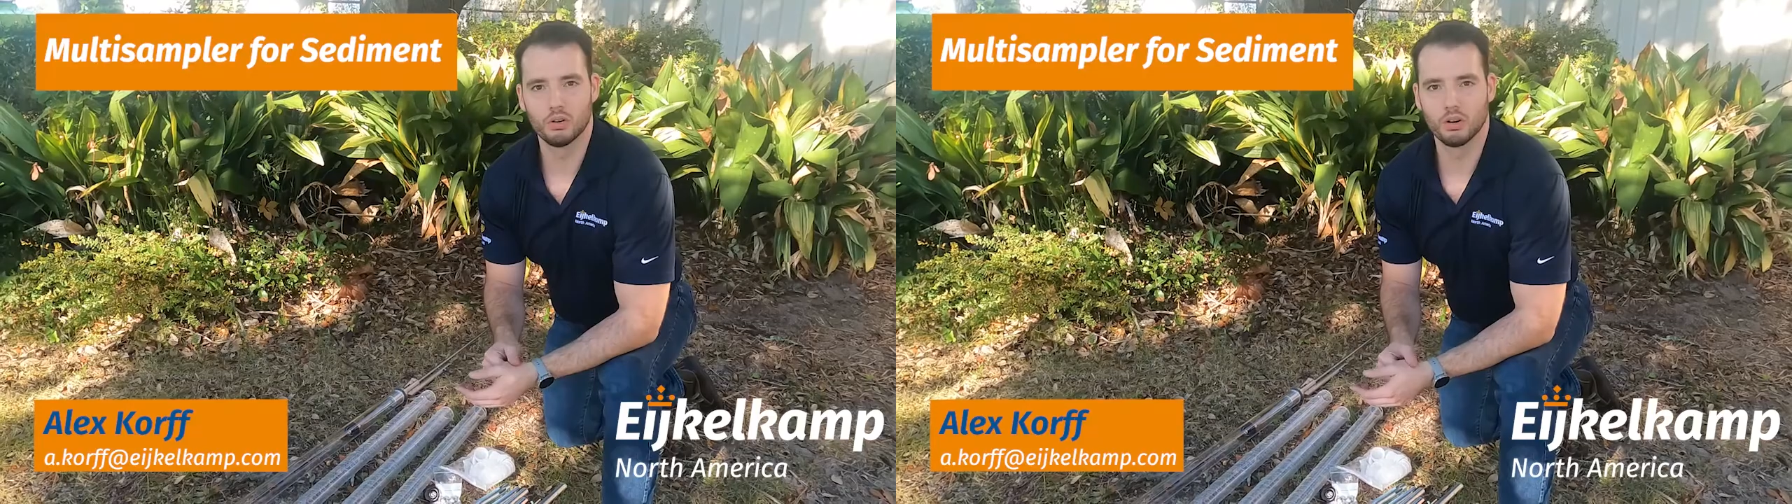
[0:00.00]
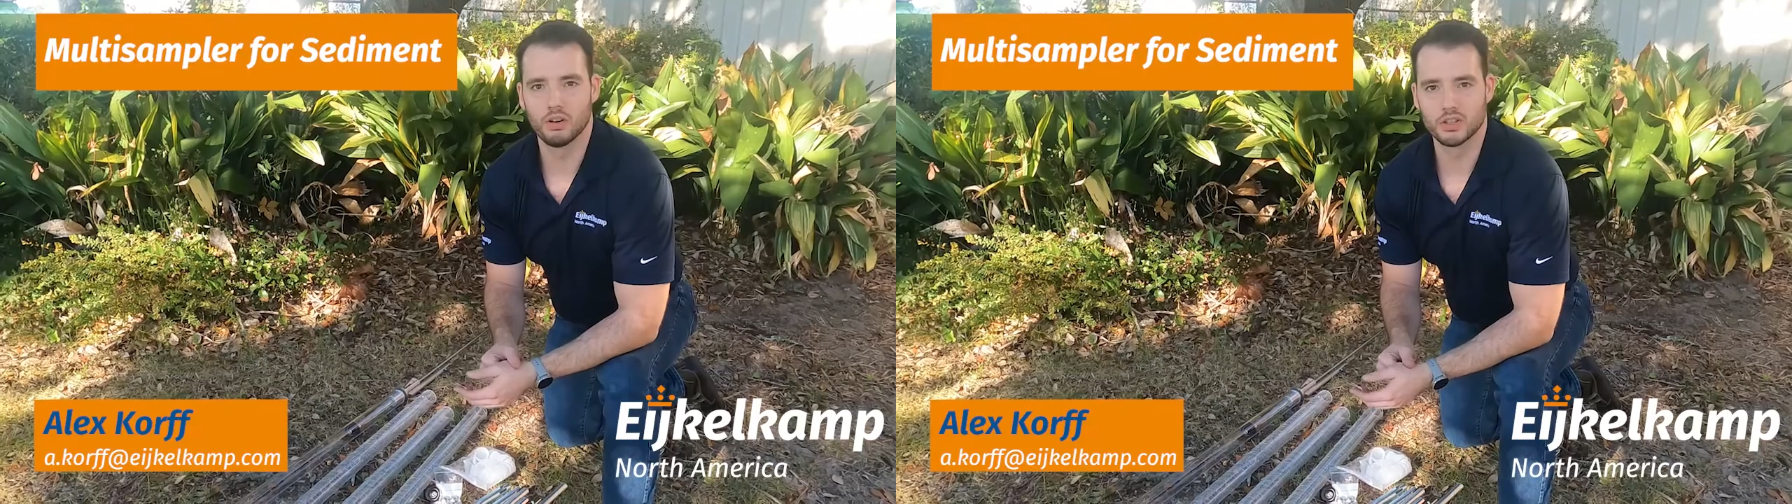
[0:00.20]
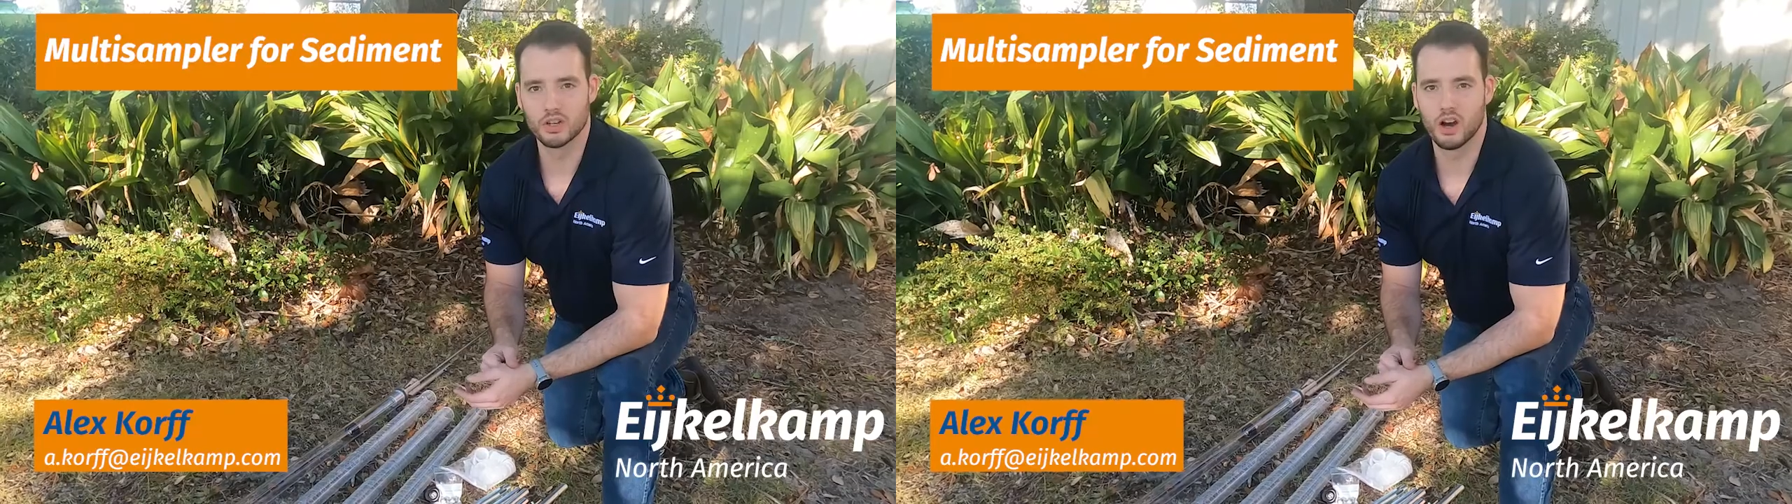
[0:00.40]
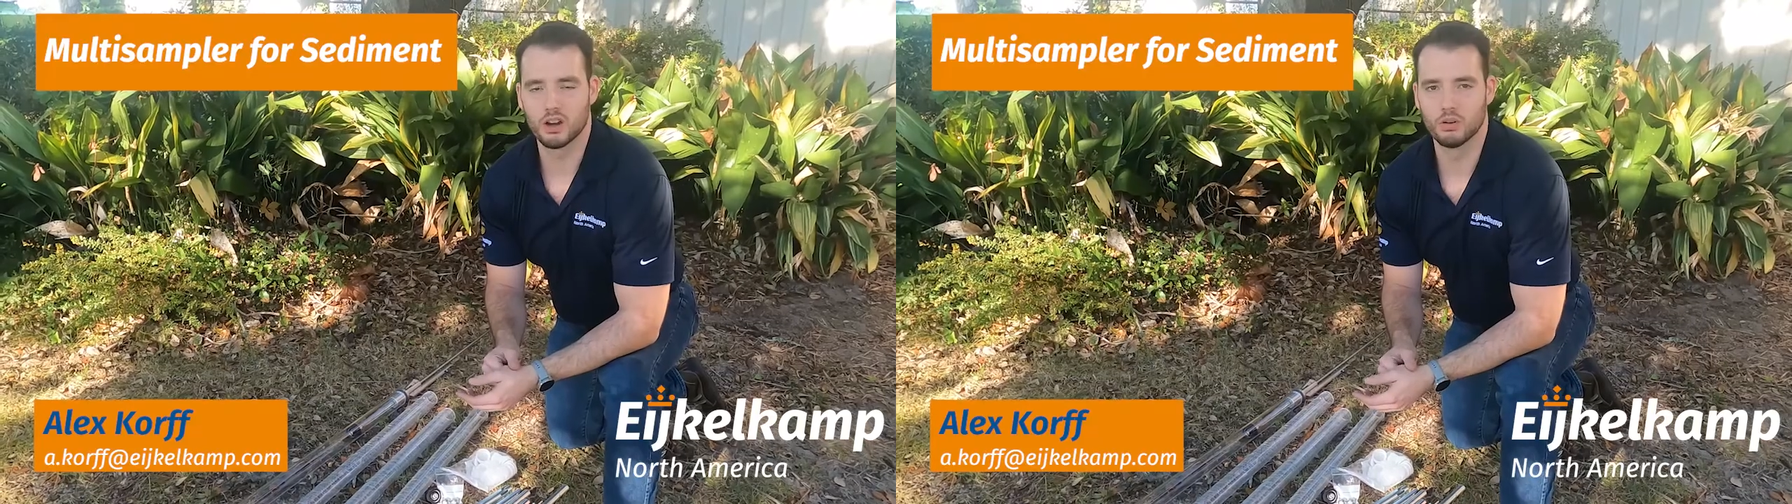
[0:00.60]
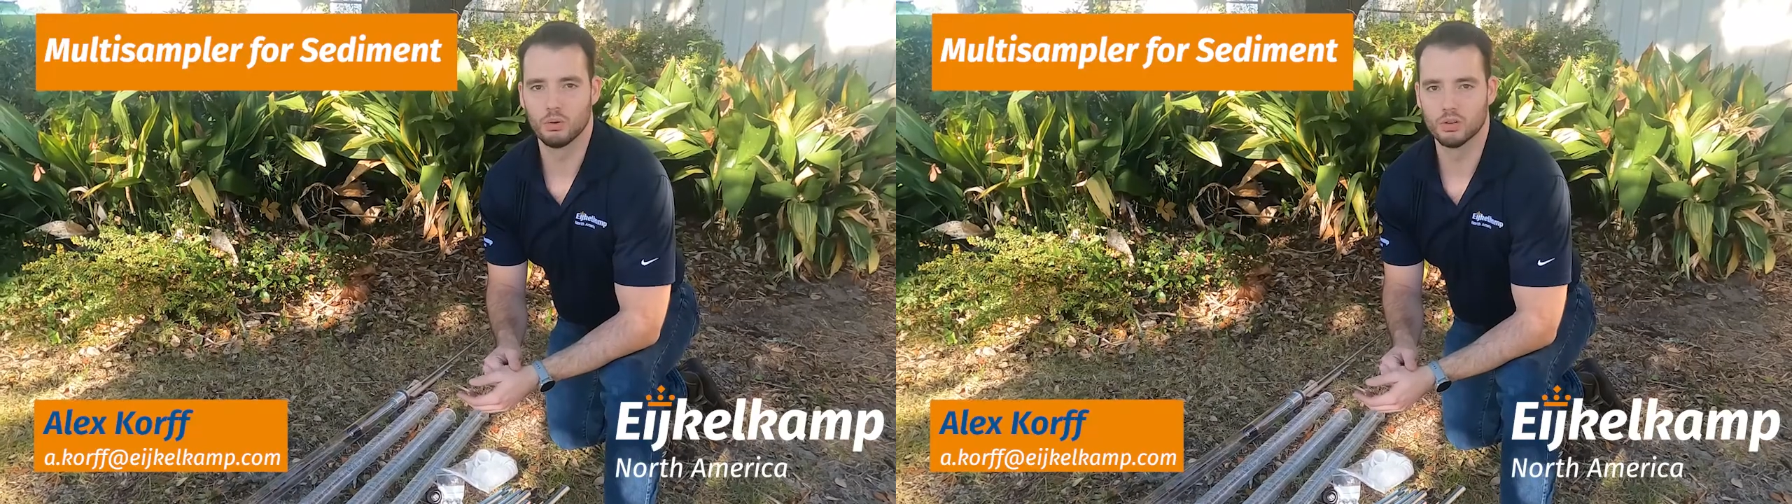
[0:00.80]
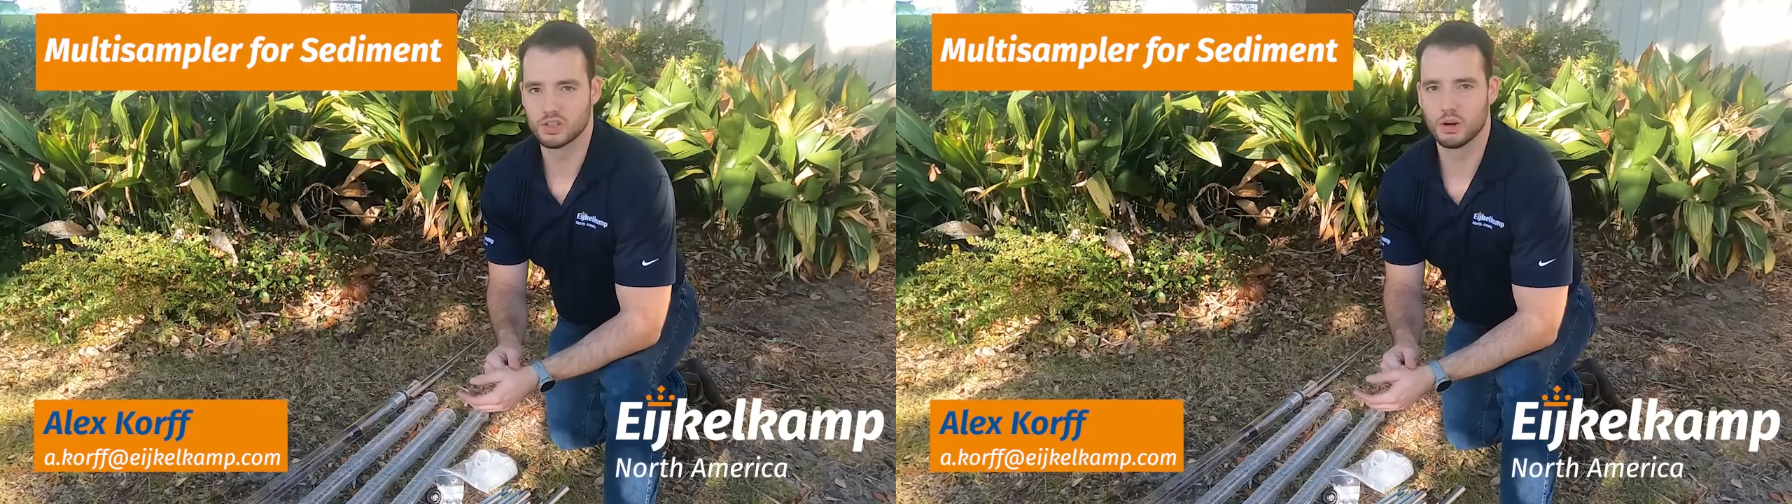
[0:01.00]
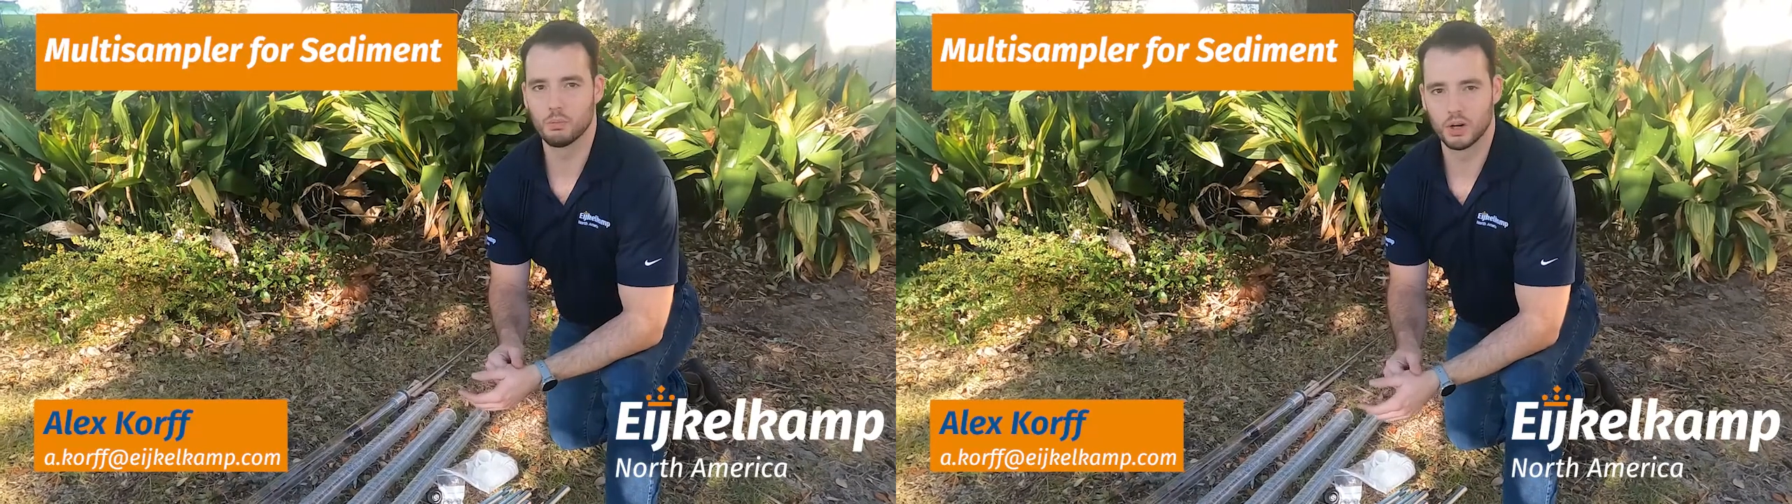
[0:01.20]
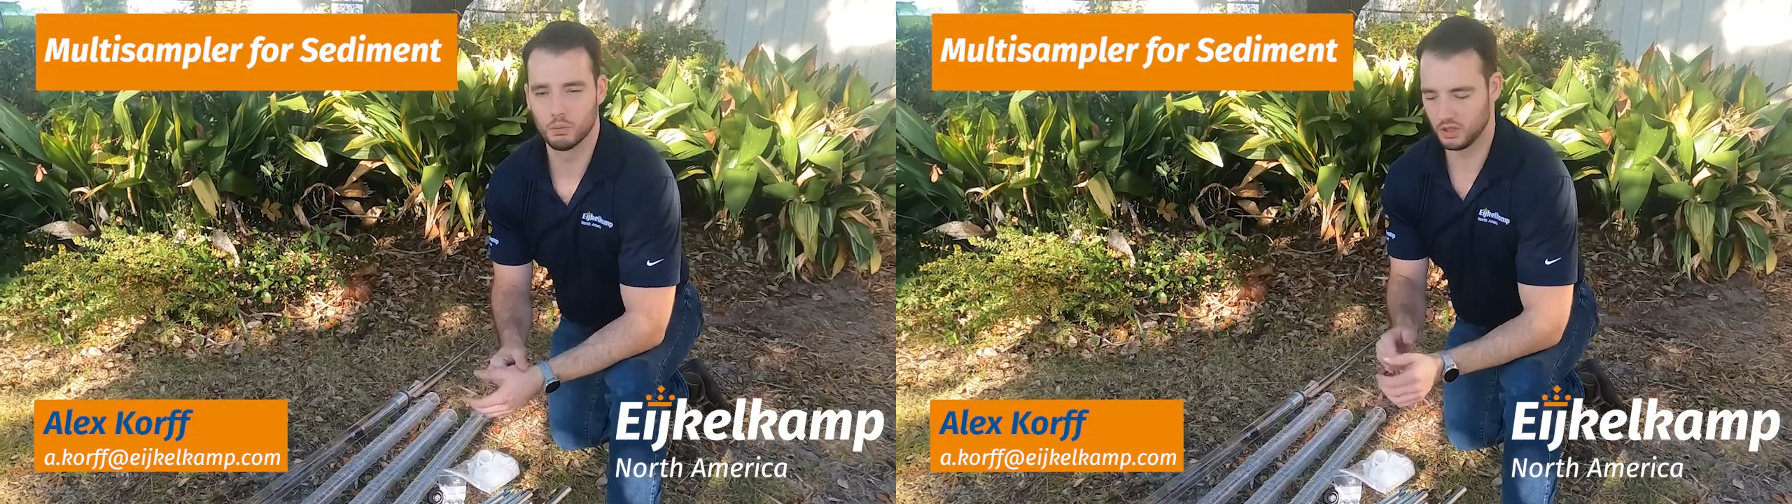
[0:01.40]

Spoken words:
off a dock or somewhere